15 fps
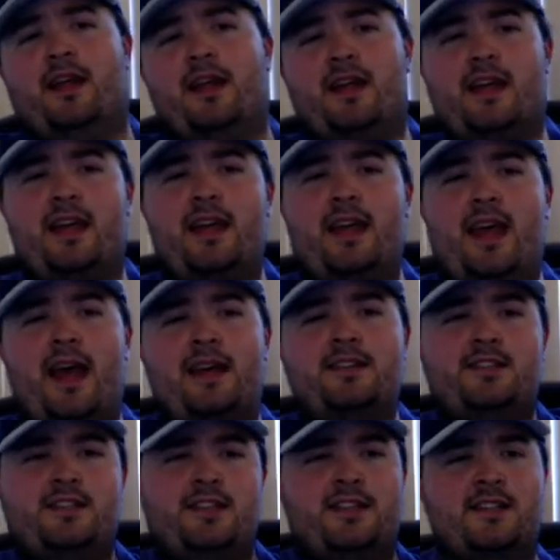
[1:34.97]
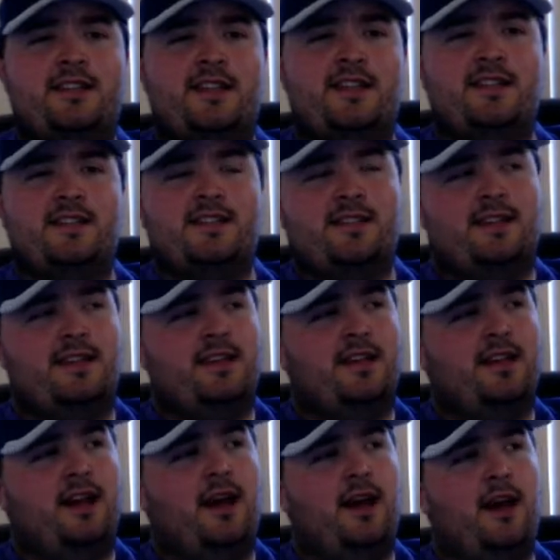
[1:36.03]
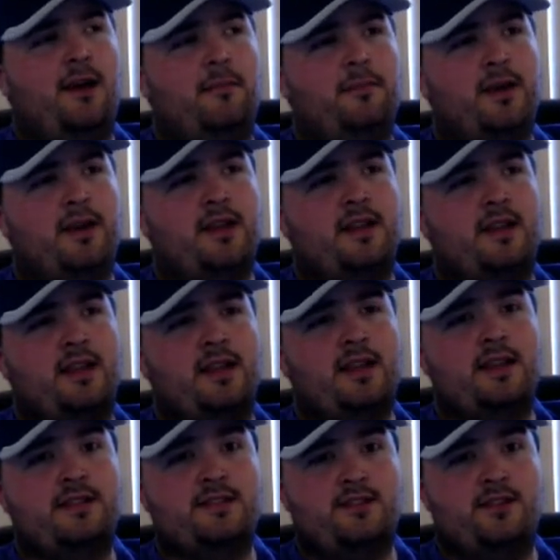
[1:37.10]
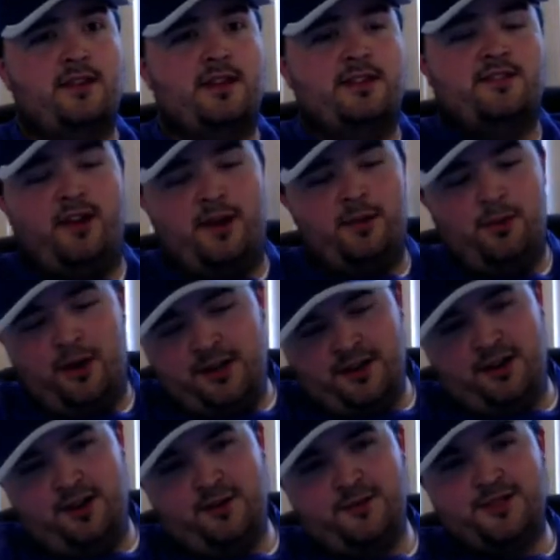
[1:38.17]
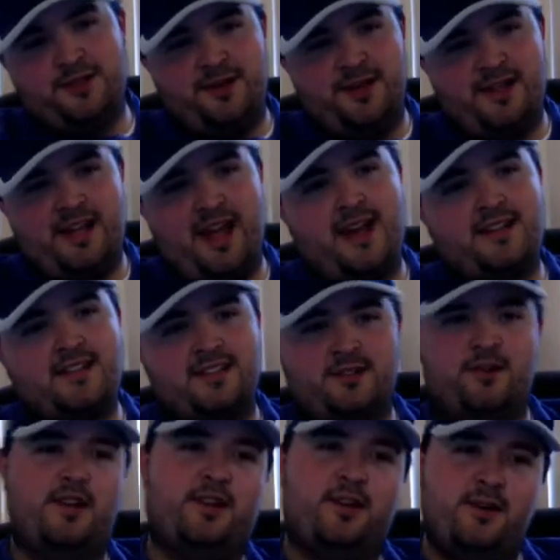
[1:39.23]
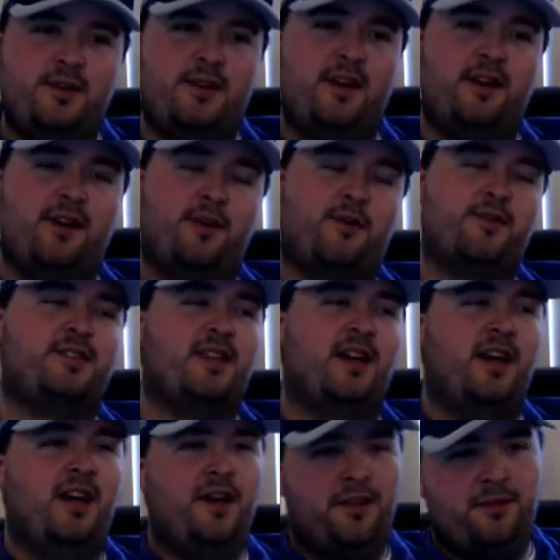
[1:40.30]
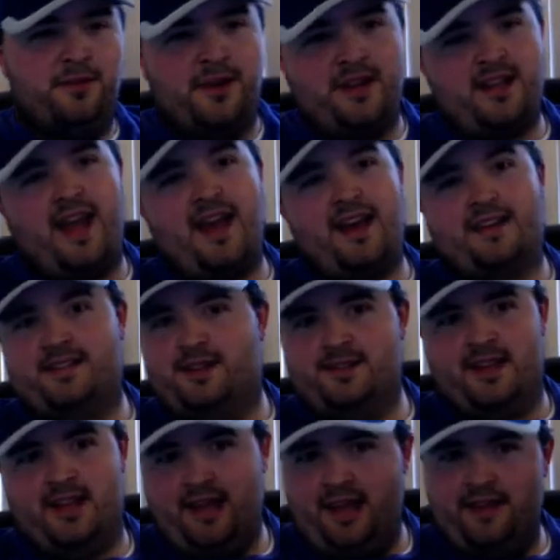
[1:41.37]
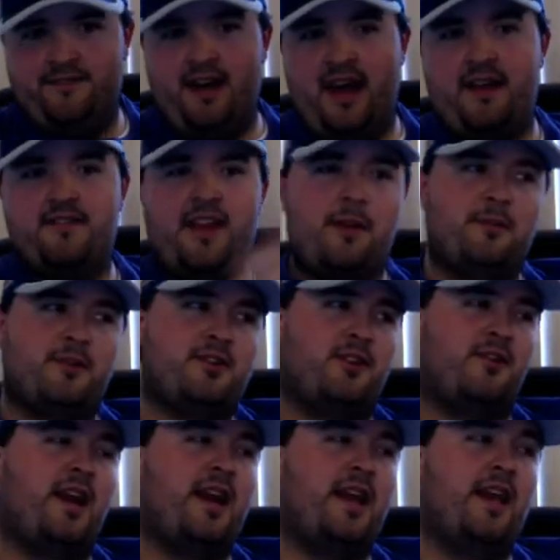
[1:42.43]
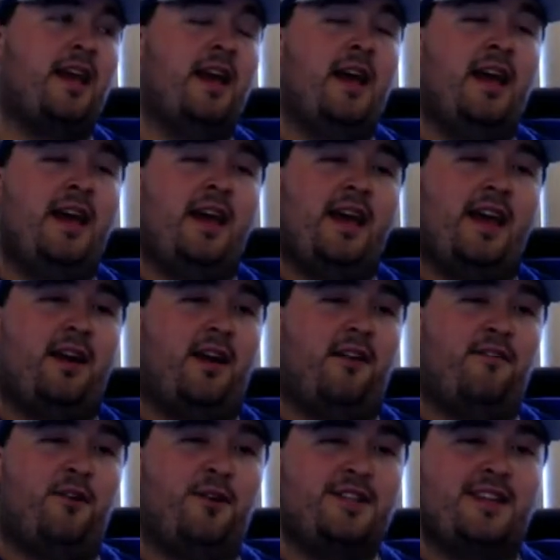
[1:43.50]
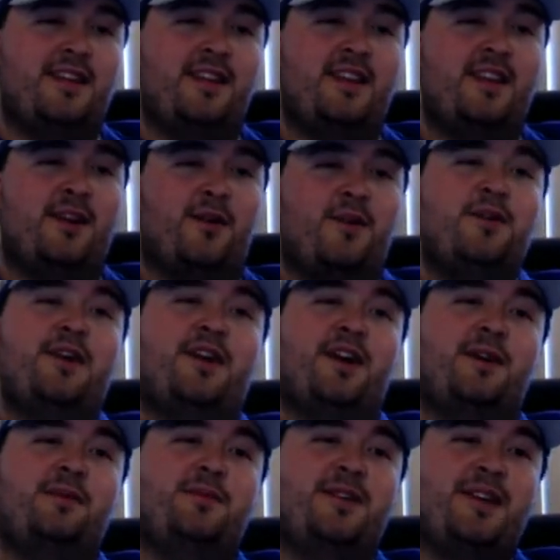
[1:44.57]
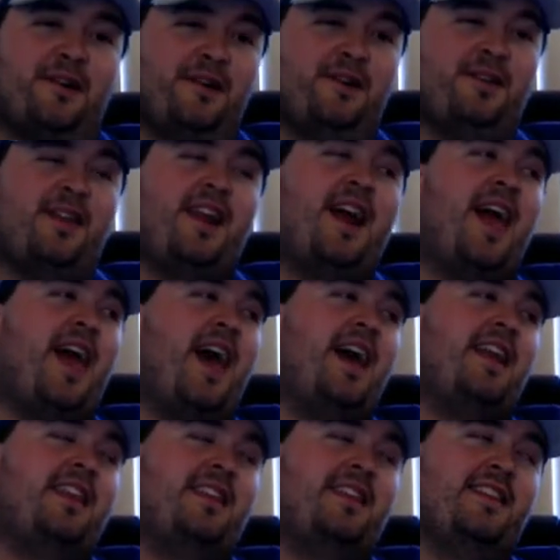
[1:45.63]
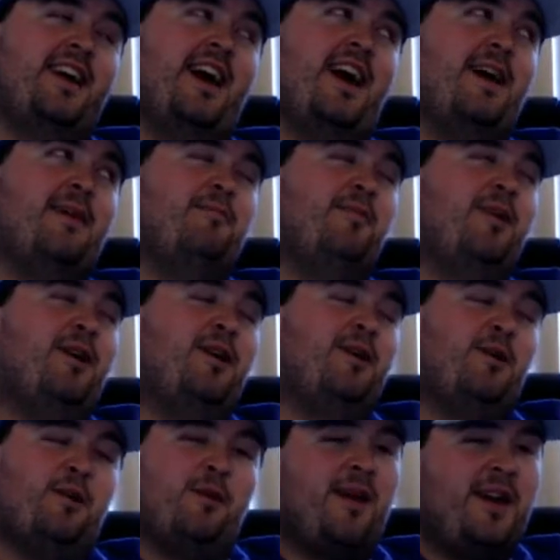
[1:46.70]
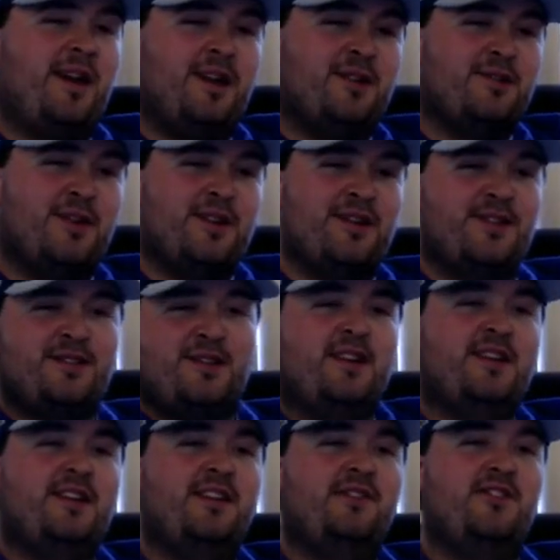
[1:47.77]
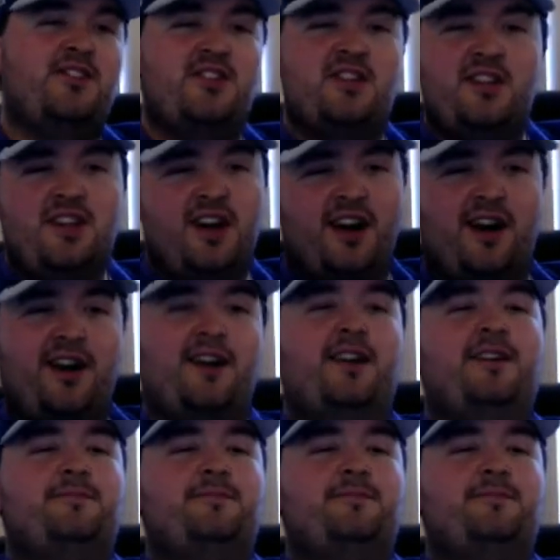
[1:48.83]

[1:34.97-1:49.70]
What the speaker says: He had to G assist, but his grade 1 turn was 3 attacks. His grade 2 turn was 3 attacks. I was like at 5 damage already. And unfortunately, the only guard material that I had at the time were my heal triggers, so I couldn't even G guard.